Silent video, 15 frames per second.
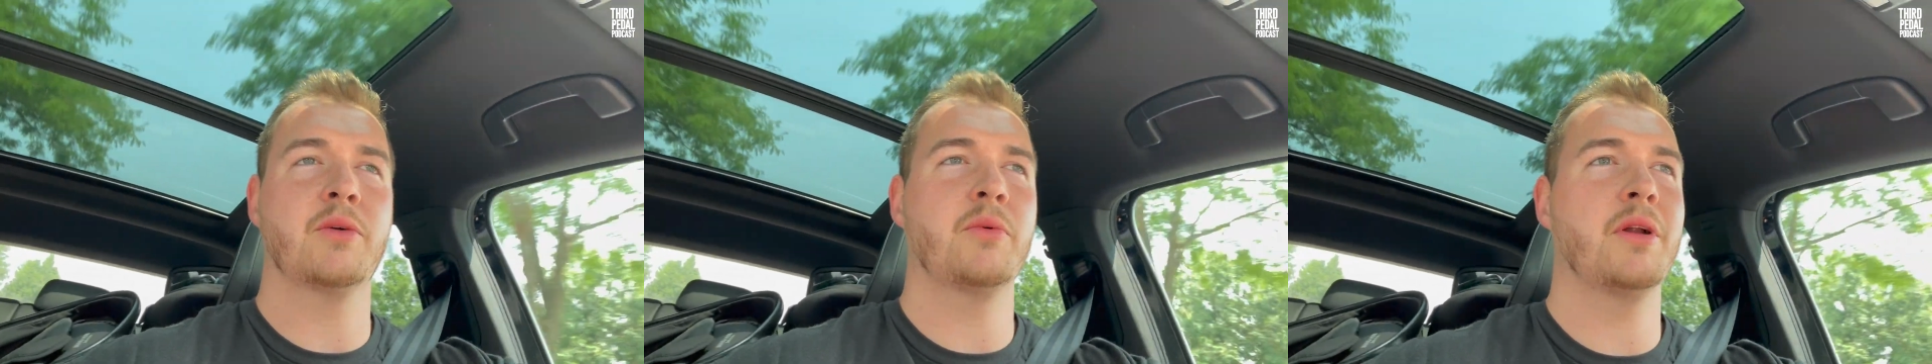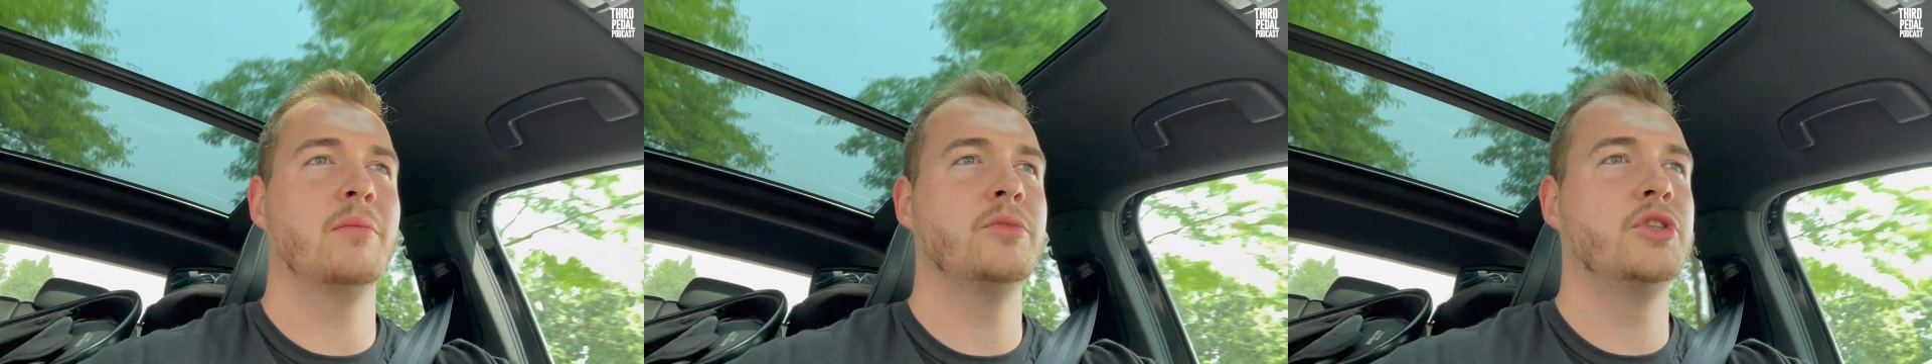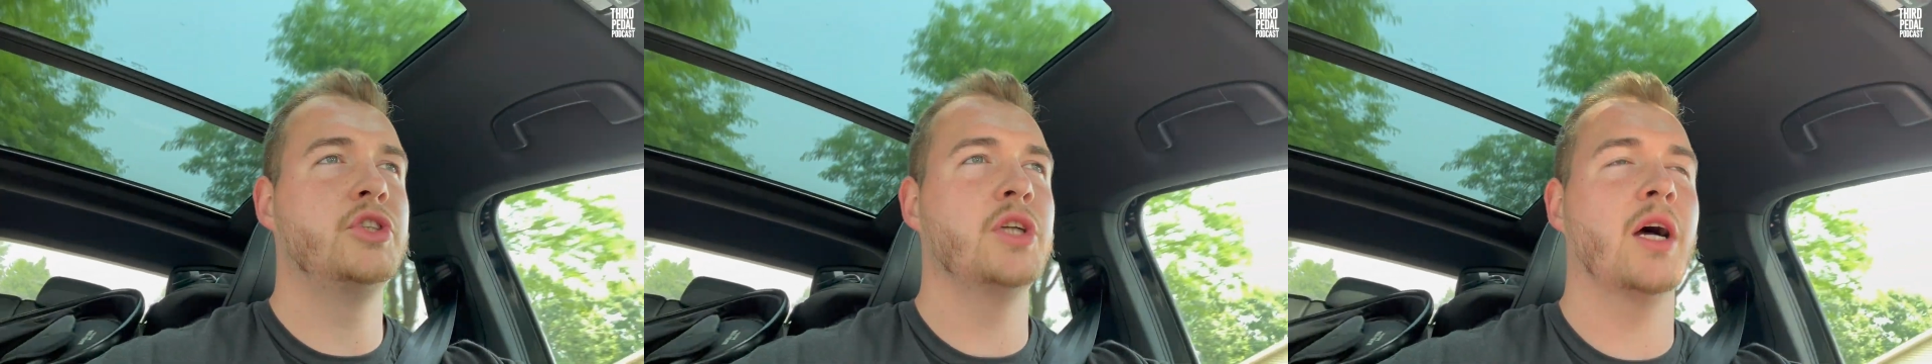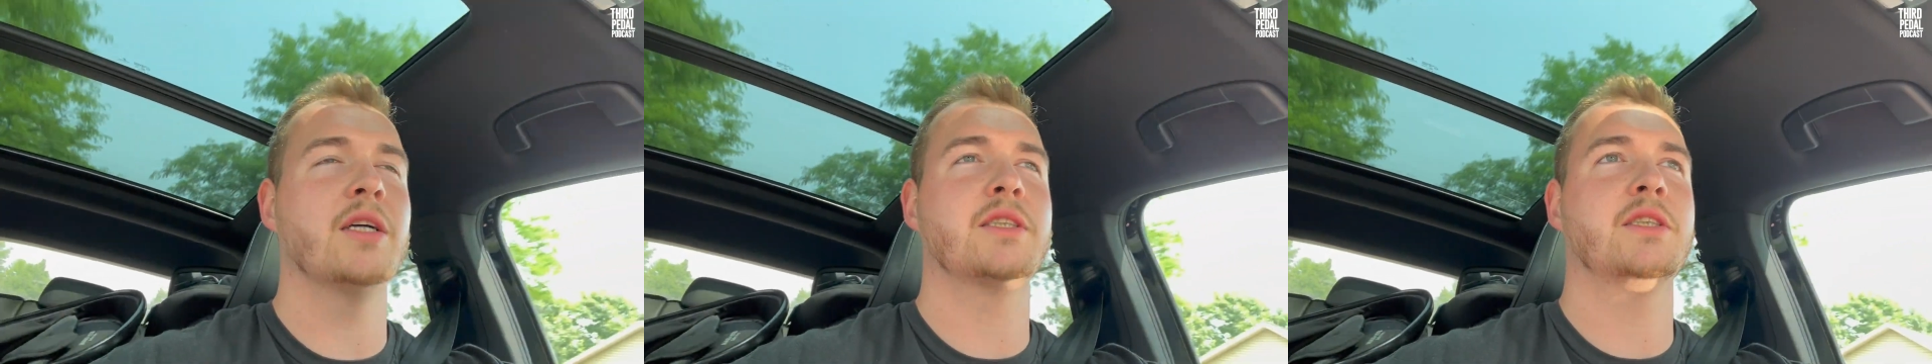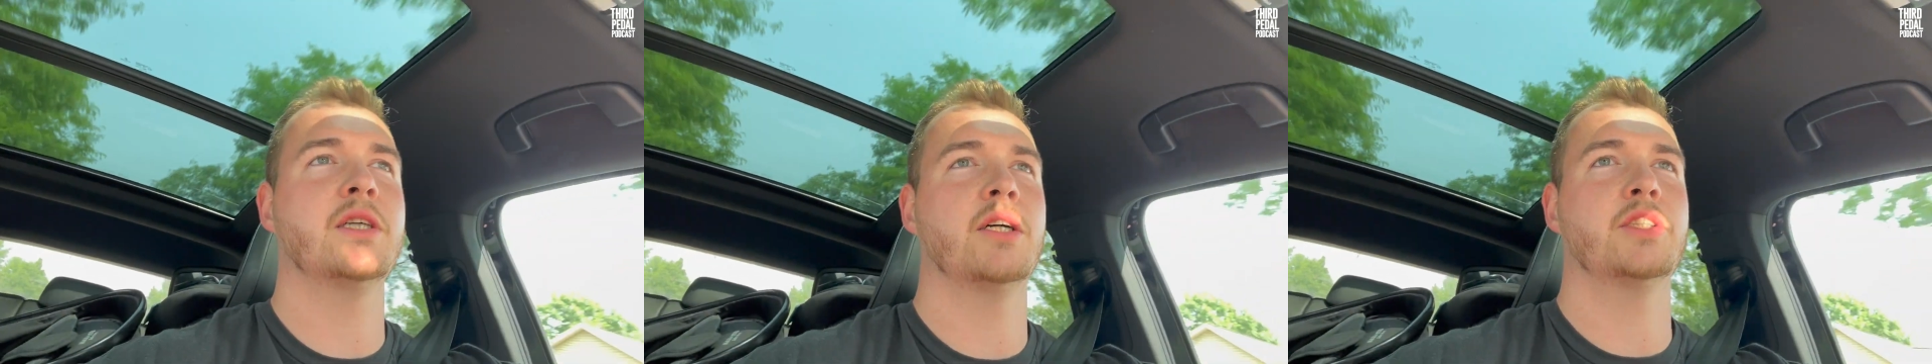When I'm
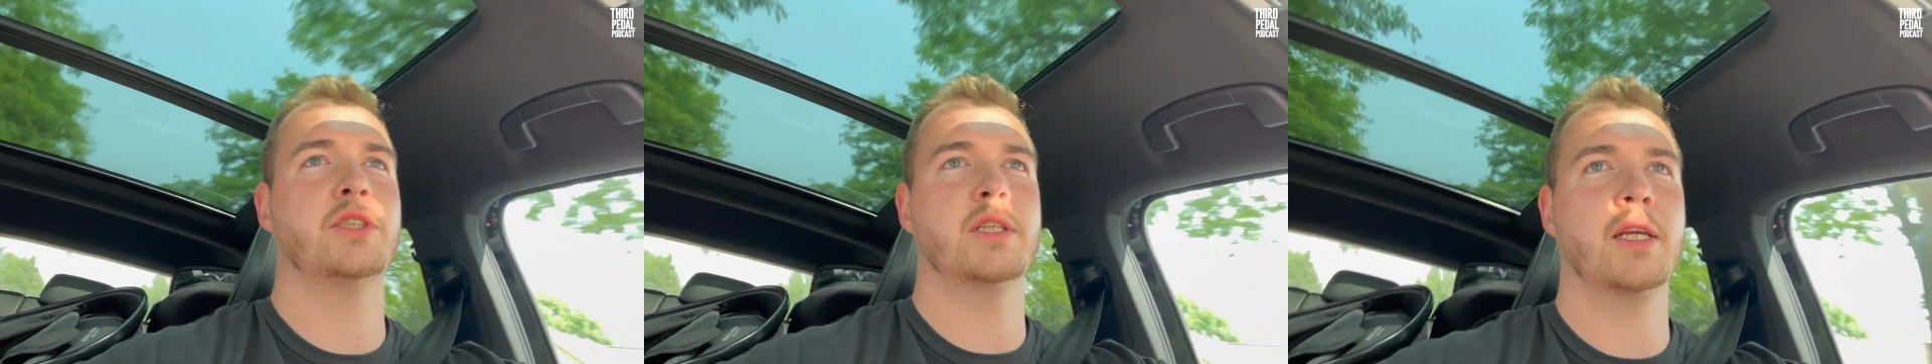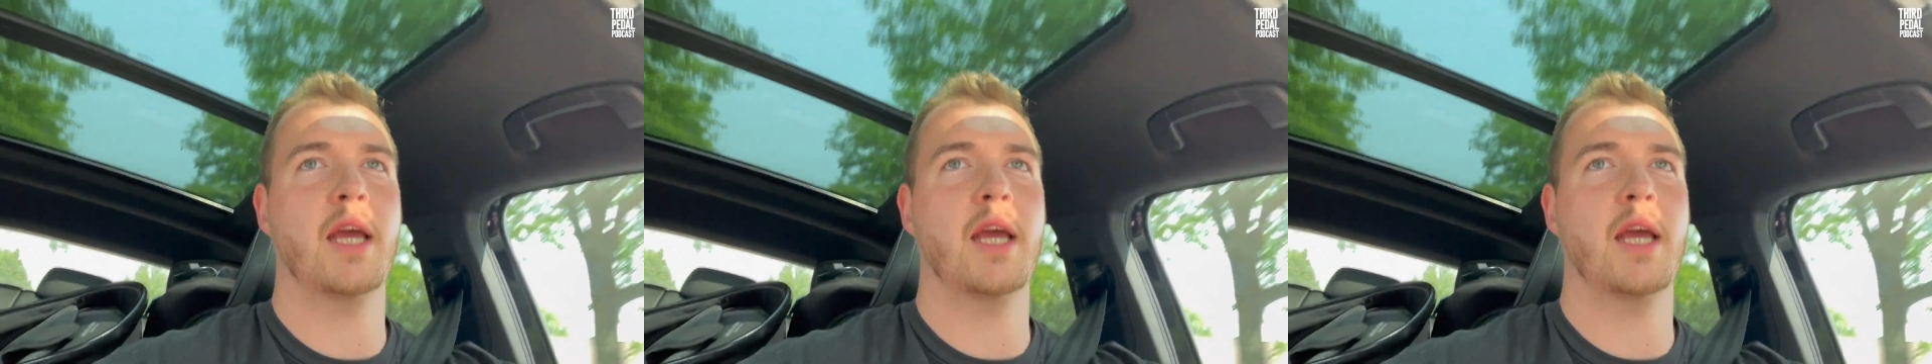just touching the